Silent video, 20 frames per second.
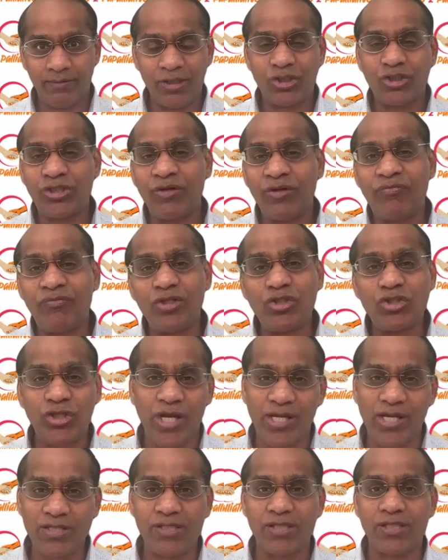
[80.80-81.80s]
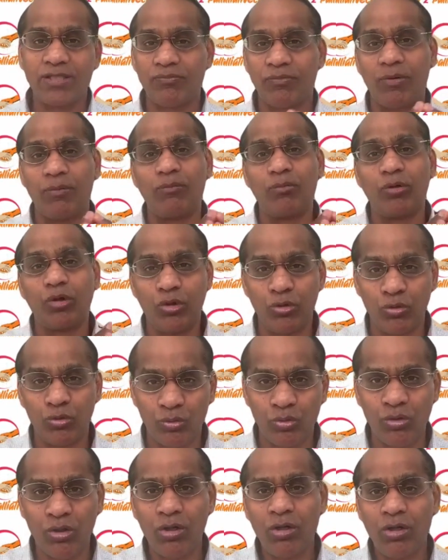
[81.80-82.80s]
The shift changes from
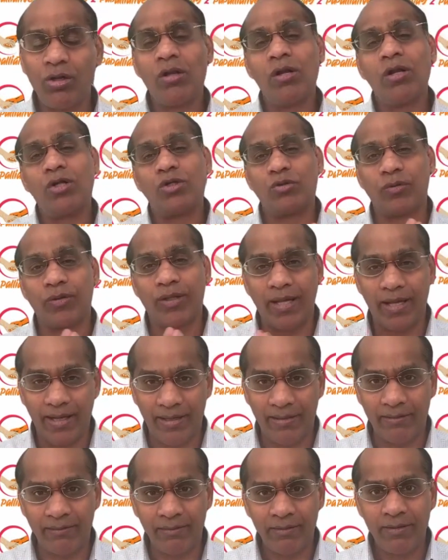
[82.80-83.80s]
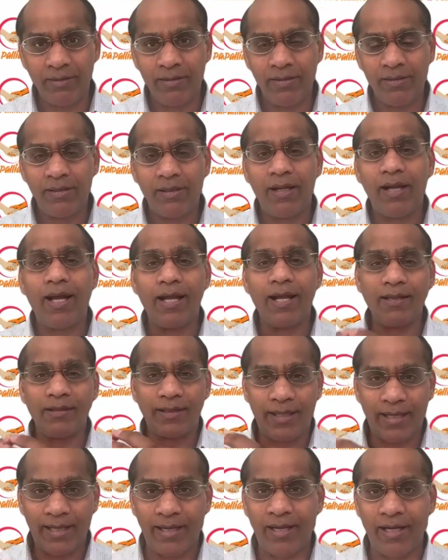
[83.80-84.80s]
cure to care,
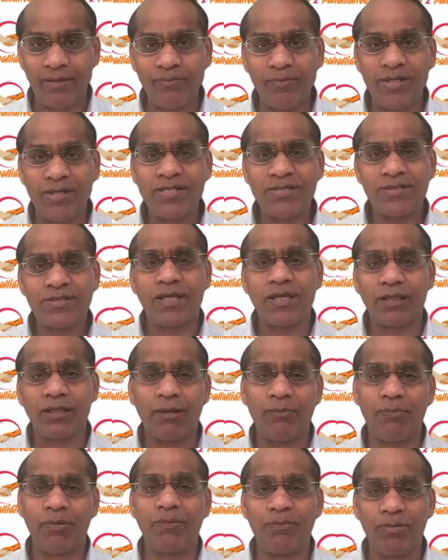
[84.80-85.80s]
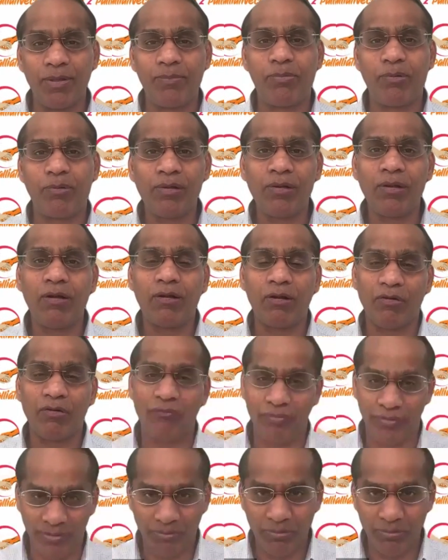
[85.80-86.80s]
and care means keeping people
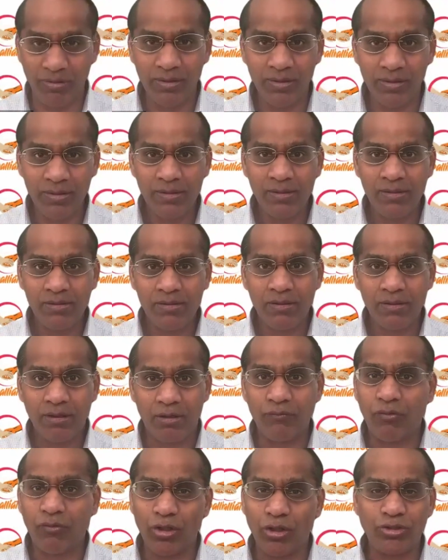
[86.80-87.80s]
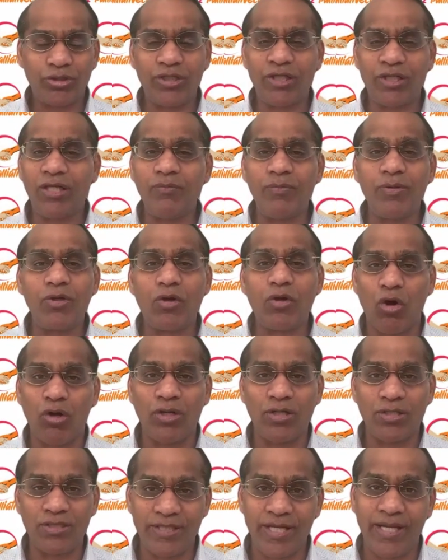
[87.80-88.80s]
comfortable. Unfortunately, we
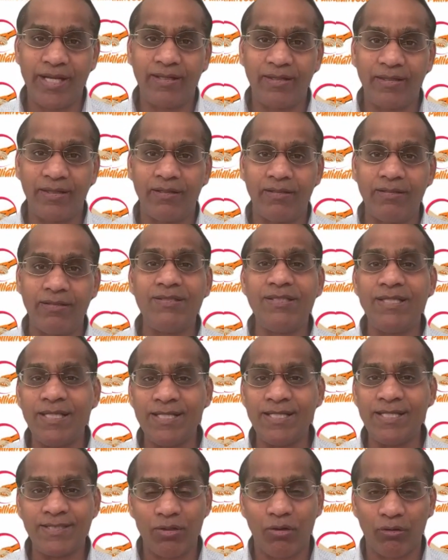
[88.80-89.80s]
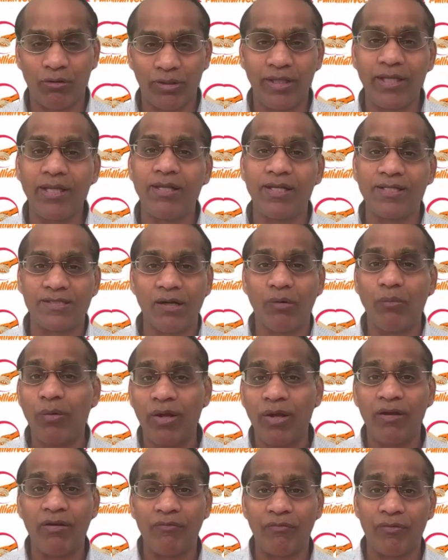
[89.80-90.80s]
can't take the disease or the illness
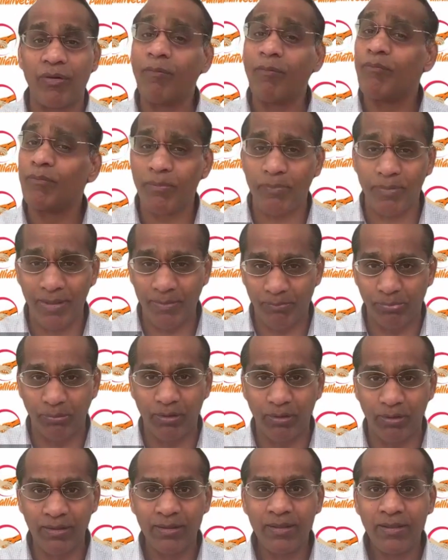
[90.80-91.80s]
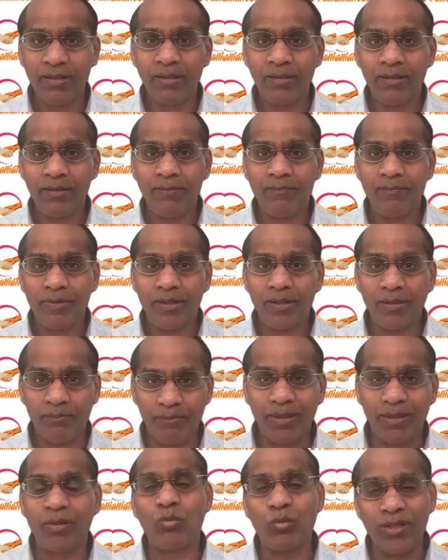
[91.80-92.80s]
away from the people,
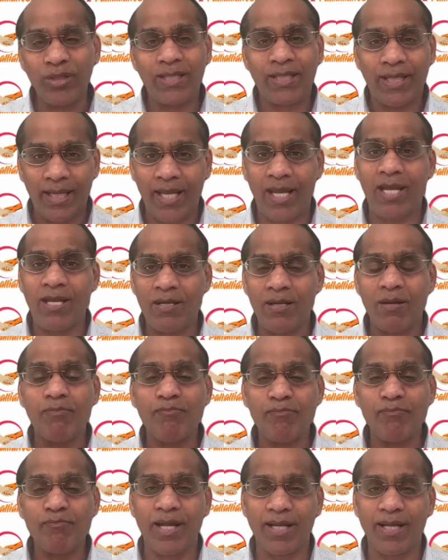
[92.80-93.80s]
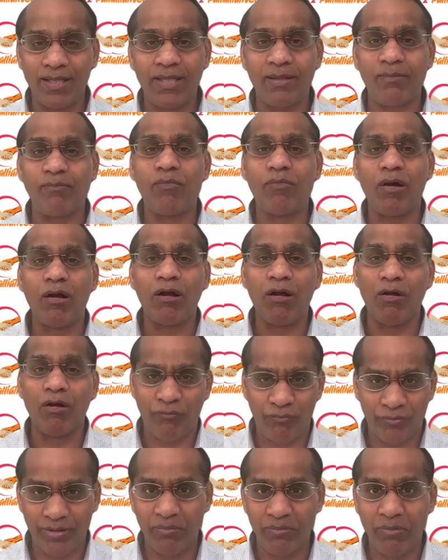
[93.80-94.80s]
but we can make them
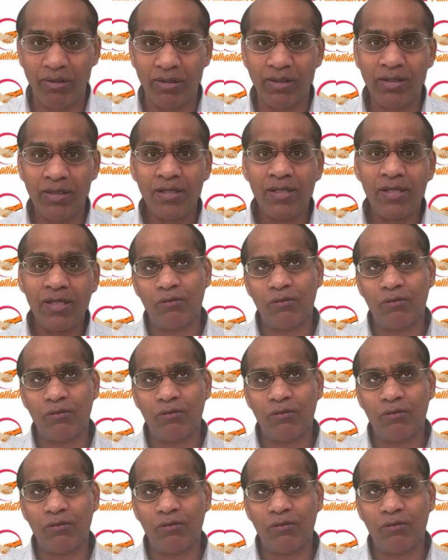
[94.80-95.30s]
comfortable.